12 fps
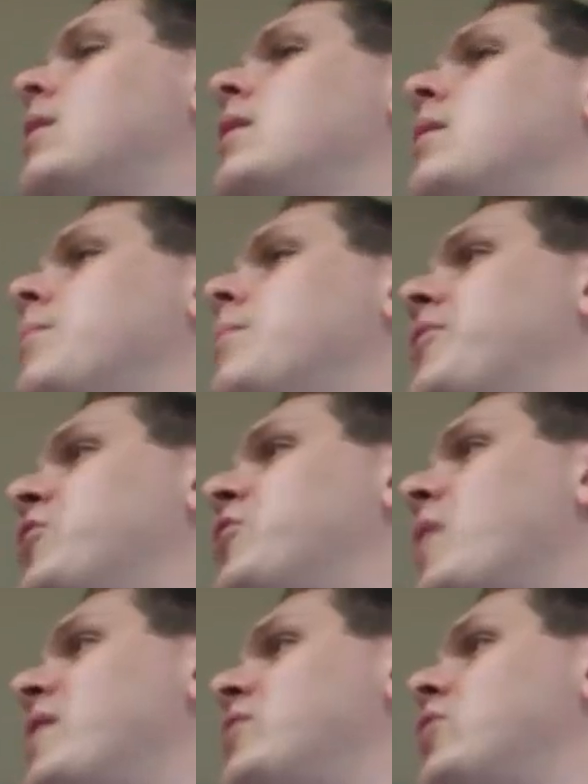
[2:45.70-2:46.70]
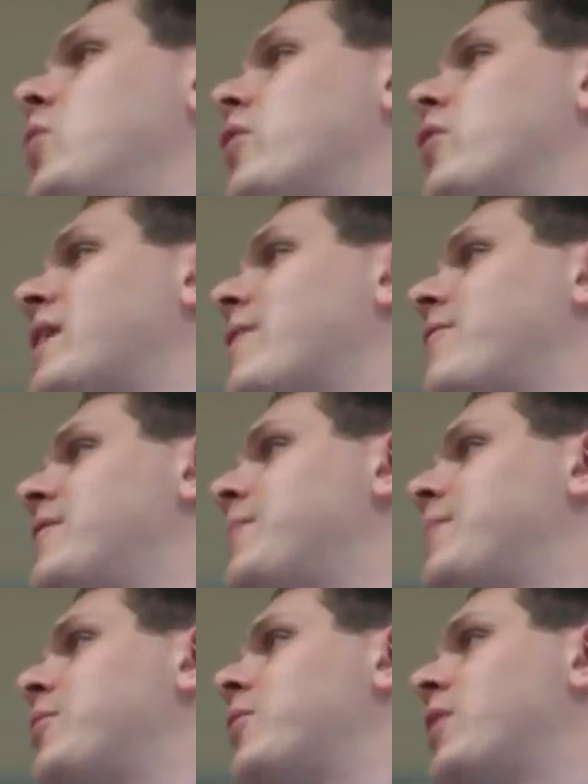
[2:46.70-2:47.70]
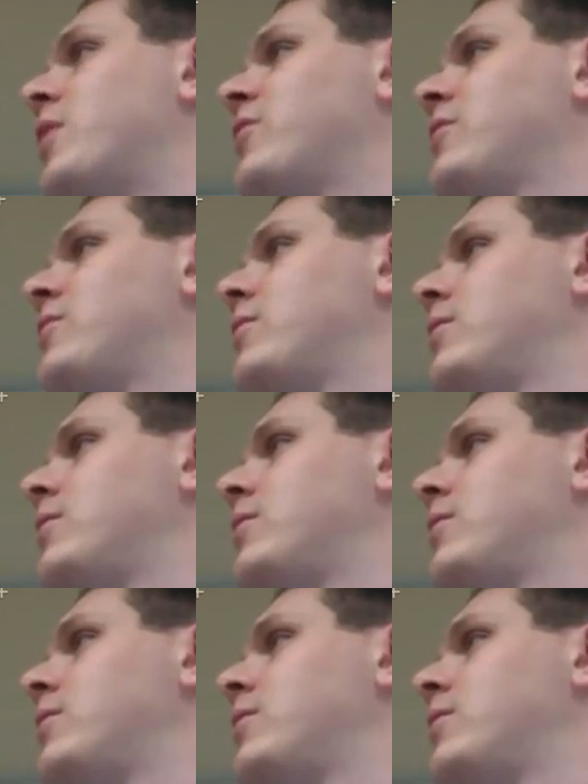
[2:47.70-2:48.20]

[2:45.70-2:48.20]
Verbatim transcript: But there was a way to do a word count for the separate questions?